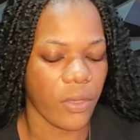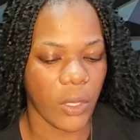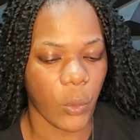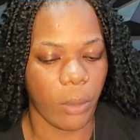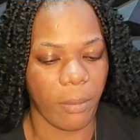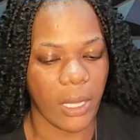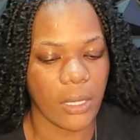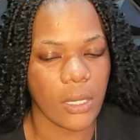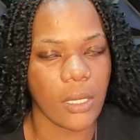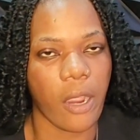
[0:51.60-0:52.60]
the
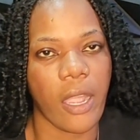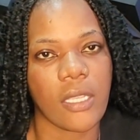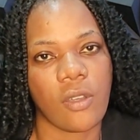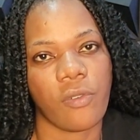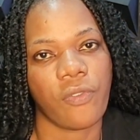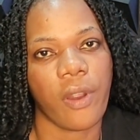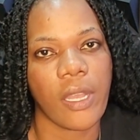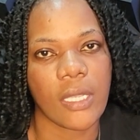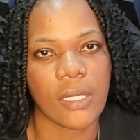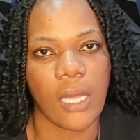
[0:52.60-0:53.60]
equipments. Alright, so for
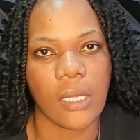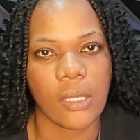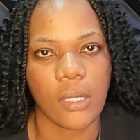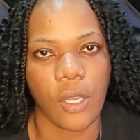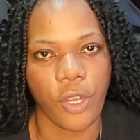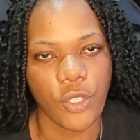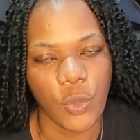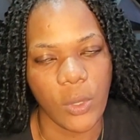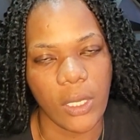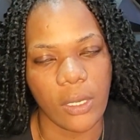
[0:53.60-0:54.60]
instance, you're
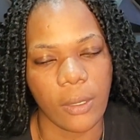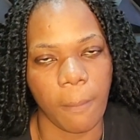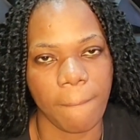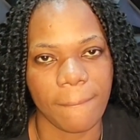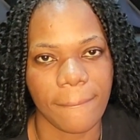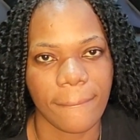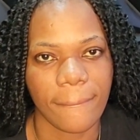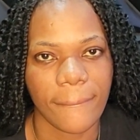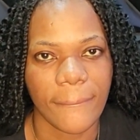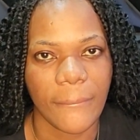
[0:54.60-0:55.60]
doing
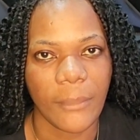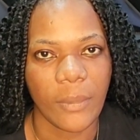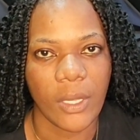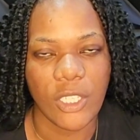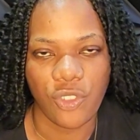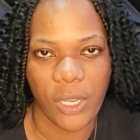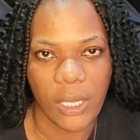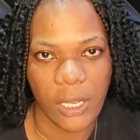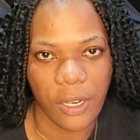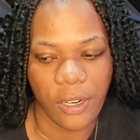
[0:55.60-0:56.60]
straight
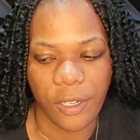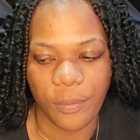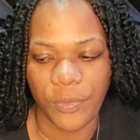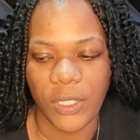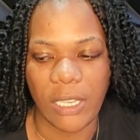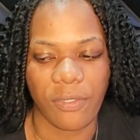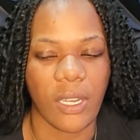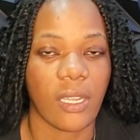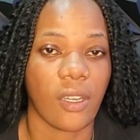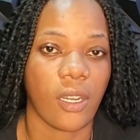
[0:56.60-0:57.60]
hair, you're
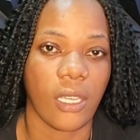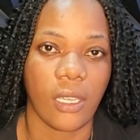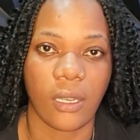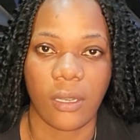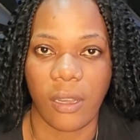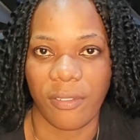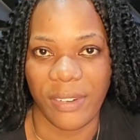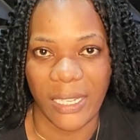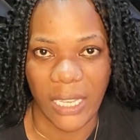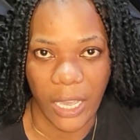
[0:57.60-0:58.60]
definitely gonna need a
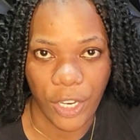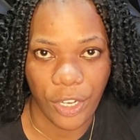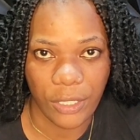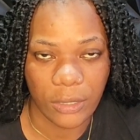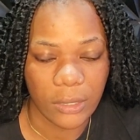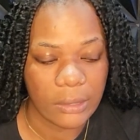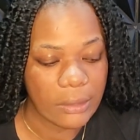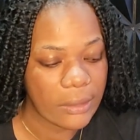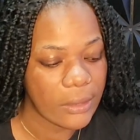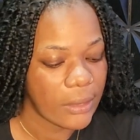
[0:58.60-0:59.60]
flat iron.
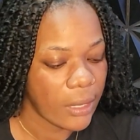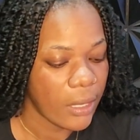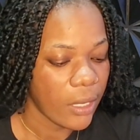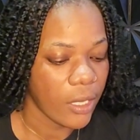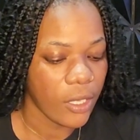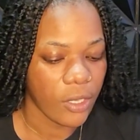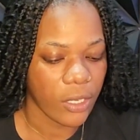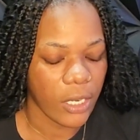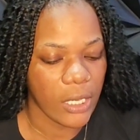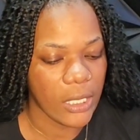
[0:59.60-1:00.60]
You're
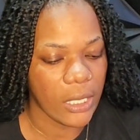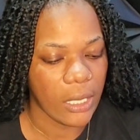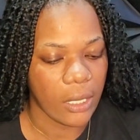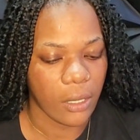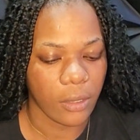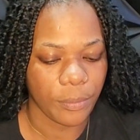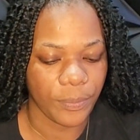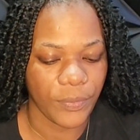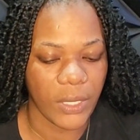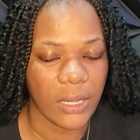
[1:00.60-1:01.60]
gonna need
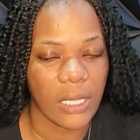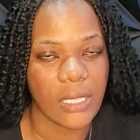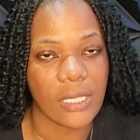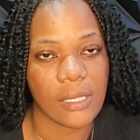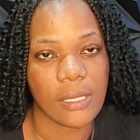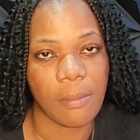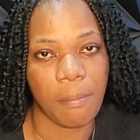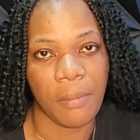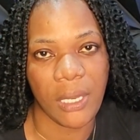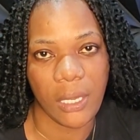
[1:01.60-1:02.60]
this
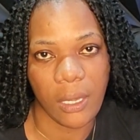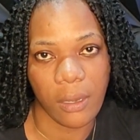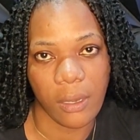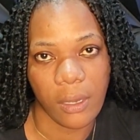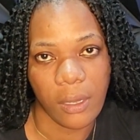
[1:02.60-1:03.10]
mini